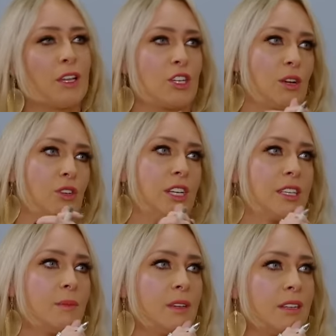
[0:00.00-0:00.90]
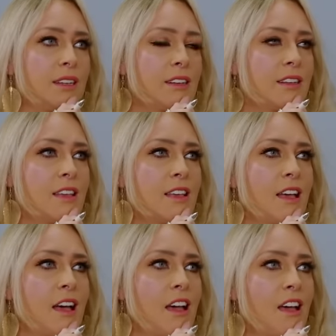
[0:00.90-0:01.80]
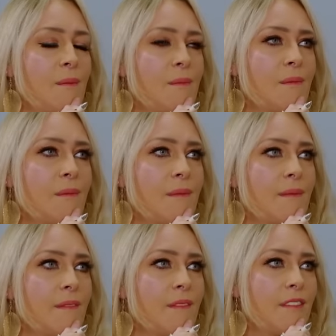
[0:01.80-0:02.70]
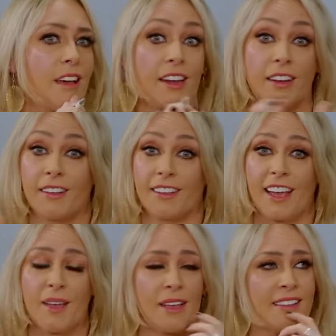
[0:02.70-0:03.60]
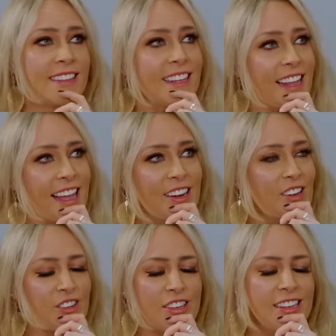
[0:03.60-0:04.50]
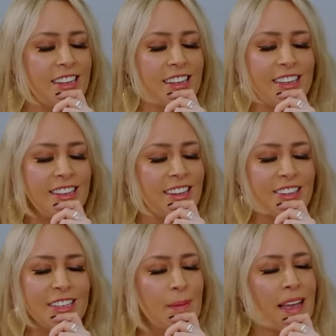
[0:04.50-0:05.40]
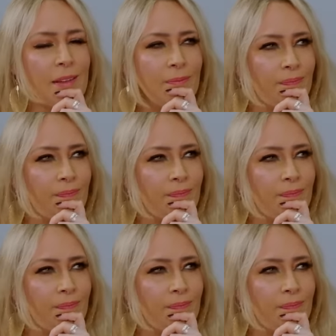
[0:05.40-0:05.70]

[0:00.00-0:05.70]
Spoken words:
big shows she's commissioned. And came out and said that, and I despair.